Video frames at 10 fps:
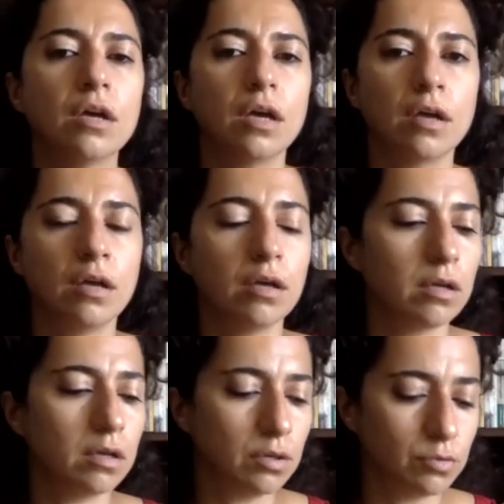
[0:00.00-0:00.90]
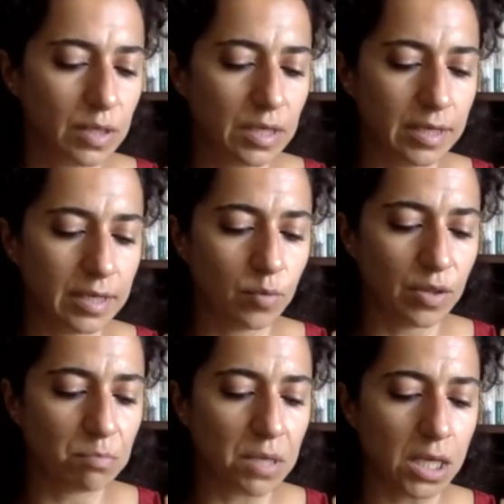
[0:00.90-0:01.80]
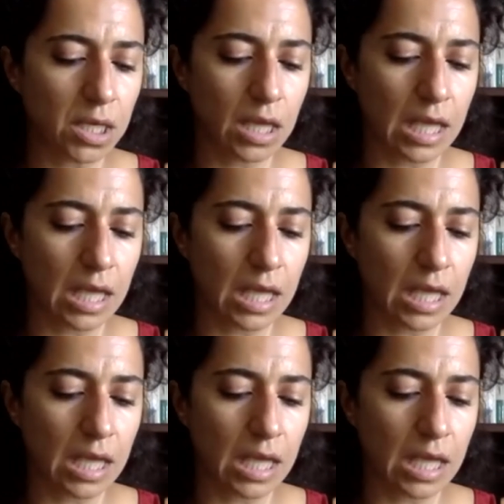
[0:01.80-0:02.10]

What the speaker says: really with me,